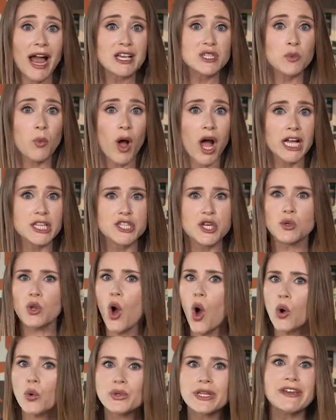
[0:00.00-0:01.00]
has wines you'll
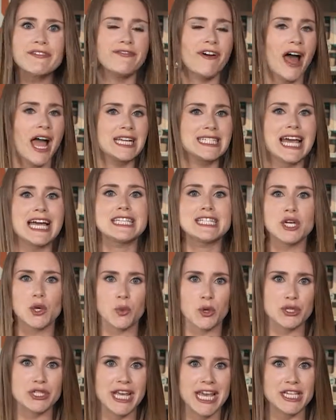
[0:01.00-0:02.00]
only find at
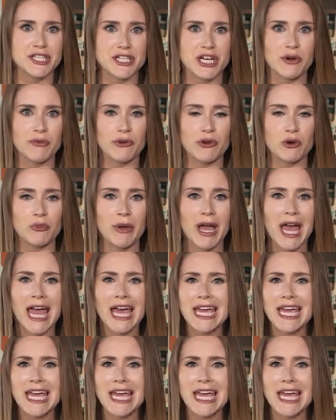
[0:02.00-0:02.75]
Dilworth Tasting Room.